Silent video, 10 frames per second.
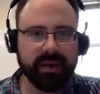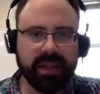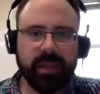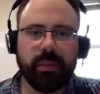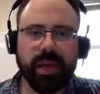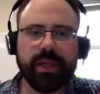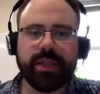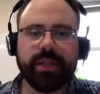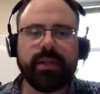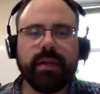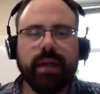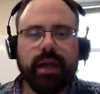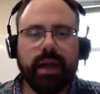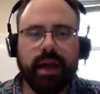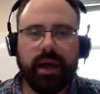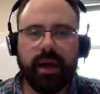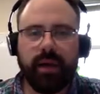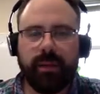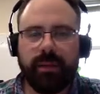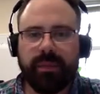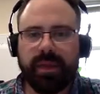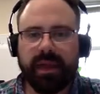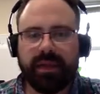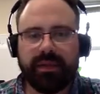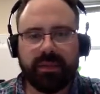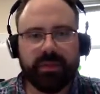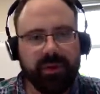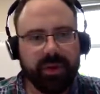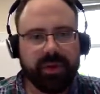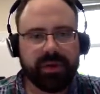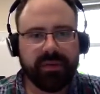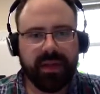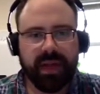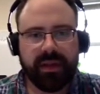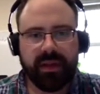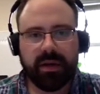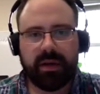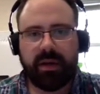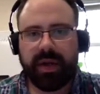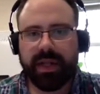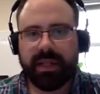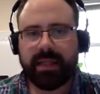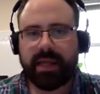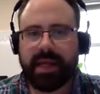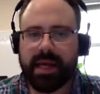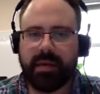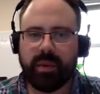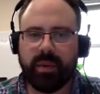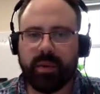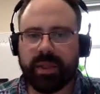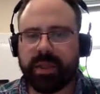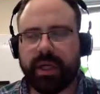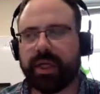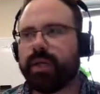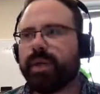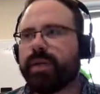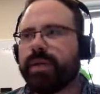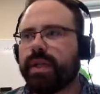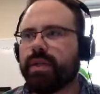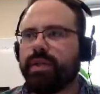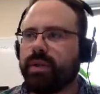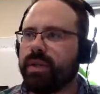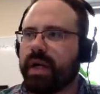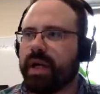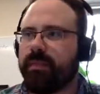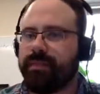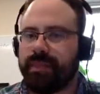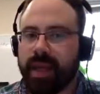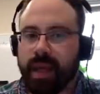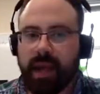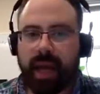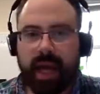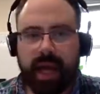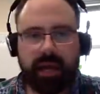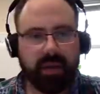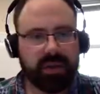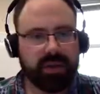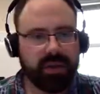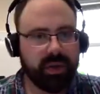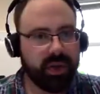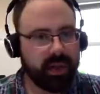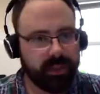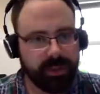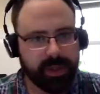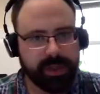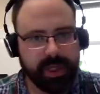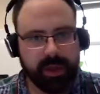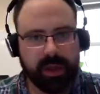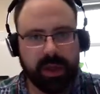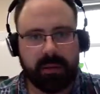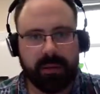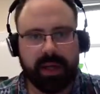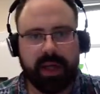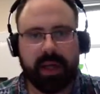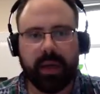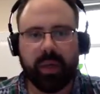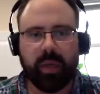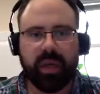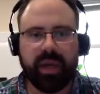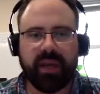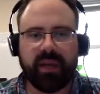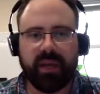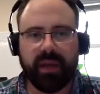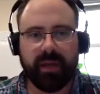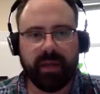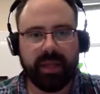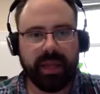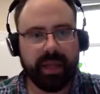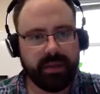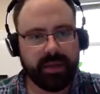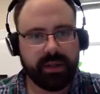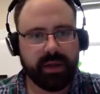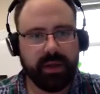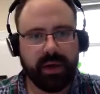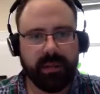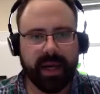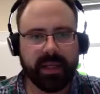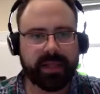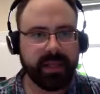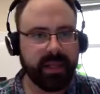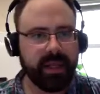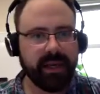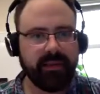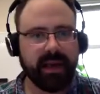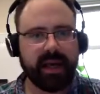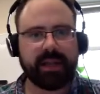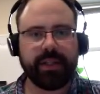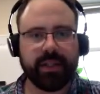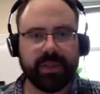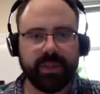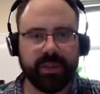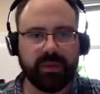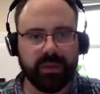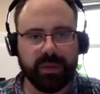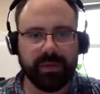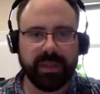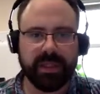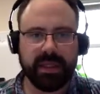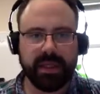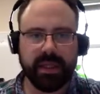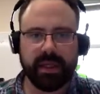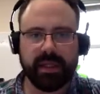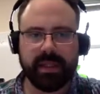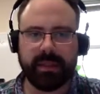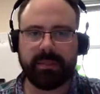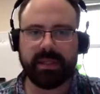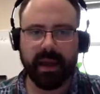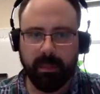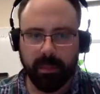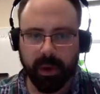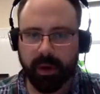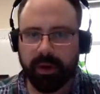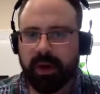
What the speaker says: celebration. I have some photos of that that are great, and we will be sharing those in due time. And also, the Lunch Bunch had a great meeting with Emily Anderson talking about City of Ashes, which will be presented here in September.